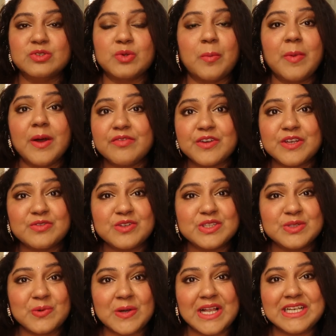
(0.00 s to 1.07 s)
So perfect for
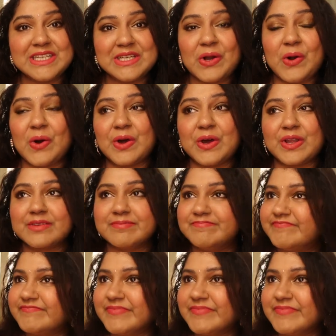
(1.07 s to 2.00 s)
Diwali or